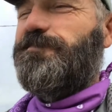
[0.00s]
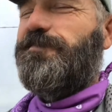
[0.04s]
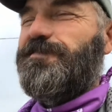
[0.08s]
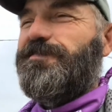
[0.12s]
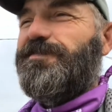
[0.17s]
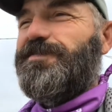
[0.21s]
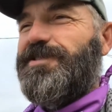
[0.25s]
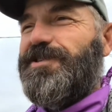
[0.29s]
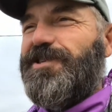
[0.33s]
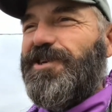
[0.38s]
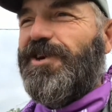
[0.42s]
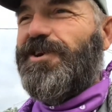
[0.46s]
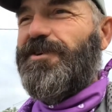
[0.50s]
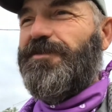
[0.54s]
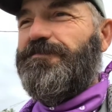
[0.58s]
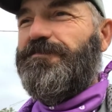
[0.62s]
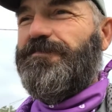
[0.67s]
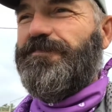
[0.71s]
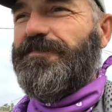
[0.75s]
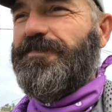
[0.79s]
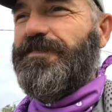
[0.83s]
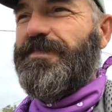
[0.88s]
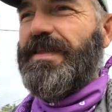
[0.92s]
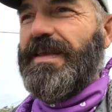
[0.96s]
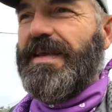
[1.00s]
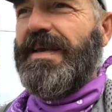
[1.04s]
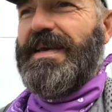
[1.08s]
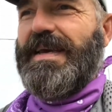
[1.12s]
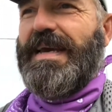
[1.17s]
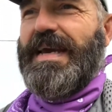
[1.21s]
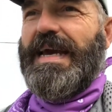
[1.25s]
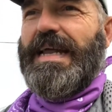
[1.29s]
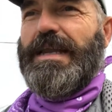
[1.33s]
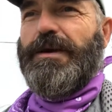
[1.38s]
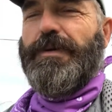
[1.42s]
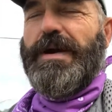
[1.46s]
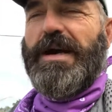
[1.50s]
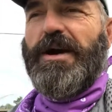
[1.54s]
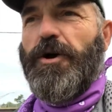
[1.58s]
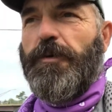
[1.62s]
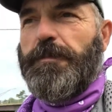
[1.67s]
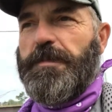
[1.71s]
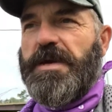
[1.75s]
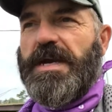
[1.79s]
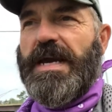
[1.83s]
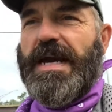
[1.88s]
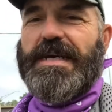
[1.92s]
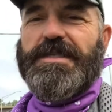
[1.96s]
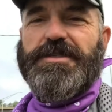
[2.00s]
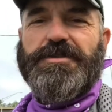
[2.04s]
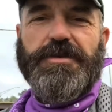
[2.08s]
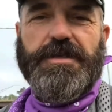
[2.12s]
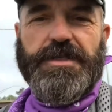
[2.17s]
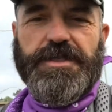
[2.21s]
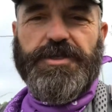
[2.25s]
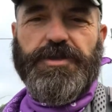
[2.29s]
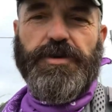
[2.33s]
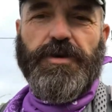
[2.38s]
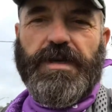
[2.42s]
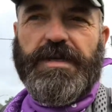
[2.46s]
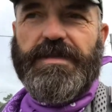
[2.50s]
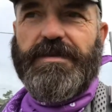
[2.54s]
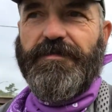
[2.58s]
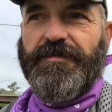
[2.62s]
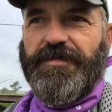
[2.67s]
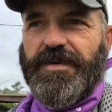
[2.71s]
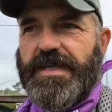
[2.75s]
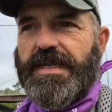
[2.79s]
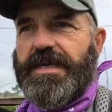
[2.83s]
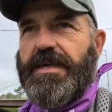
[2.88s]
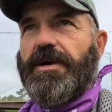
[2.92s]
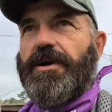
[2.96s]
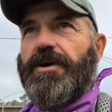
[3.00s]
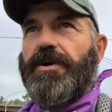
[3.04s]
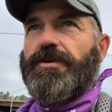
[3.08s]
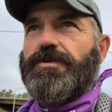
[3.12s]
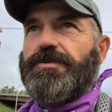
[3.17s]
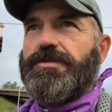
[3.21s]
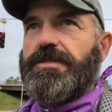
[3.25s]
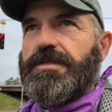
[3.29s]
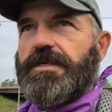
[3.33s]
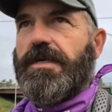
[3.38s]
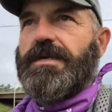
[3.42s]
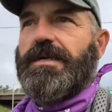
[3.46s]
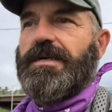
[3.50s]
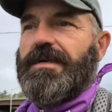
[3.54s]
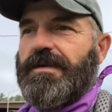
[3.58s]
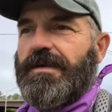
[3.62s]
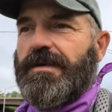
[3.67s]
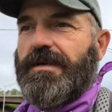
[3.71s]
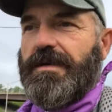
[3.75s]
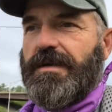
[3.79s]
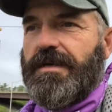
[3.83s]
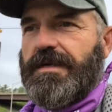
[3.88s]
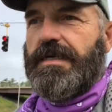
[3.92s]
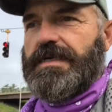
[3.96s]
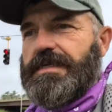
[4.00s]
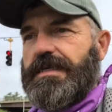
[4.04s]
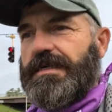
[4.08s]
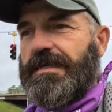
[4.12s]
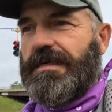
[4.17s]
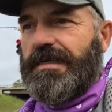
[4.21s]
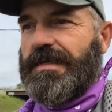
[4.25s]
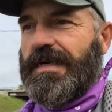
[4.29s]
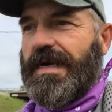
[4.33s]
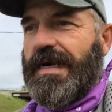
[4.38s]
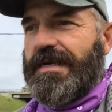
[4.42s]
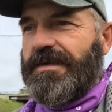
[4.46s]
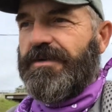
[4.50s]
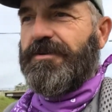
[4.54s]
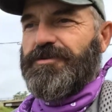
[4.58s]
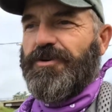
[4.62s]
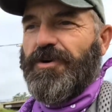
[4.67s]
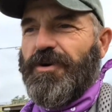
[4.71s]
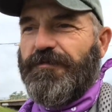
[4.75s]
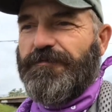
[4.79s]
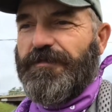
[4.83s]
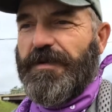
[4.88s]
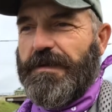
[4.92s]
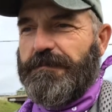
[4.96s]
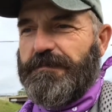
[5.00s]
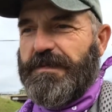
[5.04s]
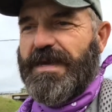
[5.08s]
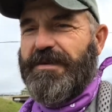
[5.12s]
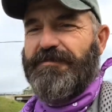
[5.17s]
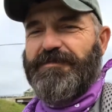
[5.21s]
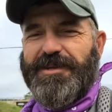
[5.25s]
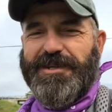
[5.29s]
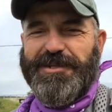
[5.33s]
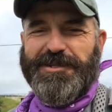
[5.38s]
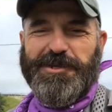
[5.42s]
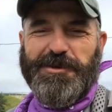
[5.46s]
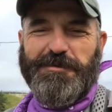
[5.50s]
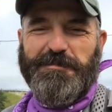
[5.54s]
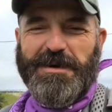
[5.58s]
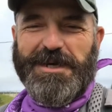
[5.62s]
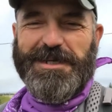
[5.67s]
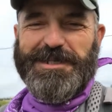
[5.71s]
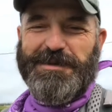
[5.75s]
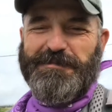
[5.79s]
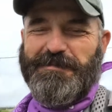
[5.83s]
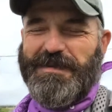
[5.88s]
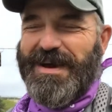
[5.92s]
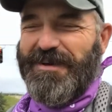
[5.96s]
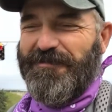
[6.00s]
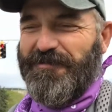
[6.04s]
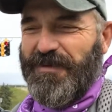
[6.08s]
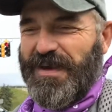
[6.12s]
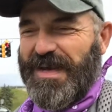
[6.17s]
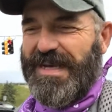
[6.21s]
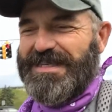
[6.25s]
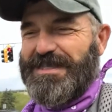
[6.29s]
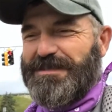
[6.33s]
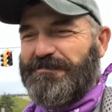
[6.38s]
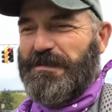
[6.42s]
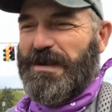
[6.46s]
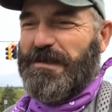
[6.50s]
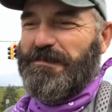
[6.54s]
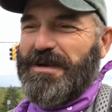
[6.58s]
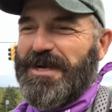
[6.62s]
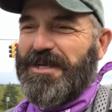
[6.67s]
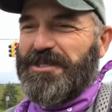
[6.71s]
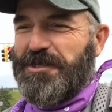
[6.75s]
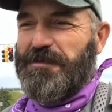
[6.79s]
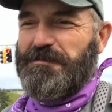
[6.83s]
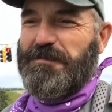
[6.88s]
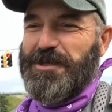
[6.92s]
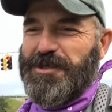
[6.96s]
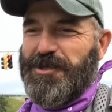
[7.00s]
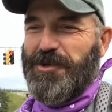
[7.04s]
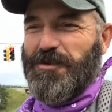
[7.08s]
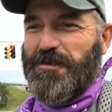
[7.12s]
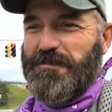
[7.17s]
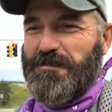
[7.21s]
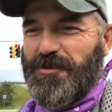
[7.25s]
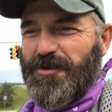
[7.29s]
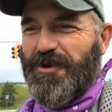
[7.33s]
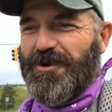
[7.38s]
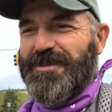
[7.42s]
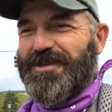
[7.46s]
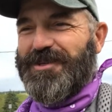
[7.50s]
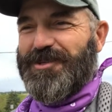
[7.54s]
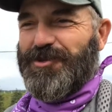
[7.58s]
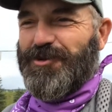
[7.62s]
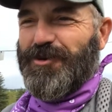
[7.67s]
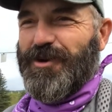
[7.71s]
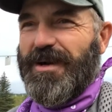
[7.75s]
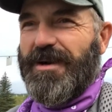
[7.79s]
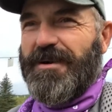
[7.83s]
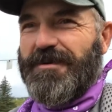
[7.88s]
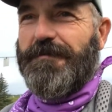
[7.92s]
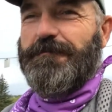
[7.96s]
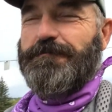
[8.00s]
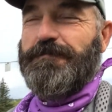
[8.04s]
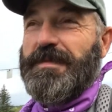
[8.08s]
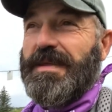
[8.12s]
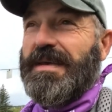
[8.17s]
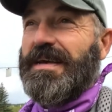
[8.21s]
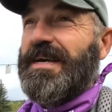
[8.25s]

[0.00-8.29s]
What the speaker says: So anyway, hope you guys are enjoying the videos. I don't know if I'm giving you too much of my face. Maybe I should be showing more of the trail.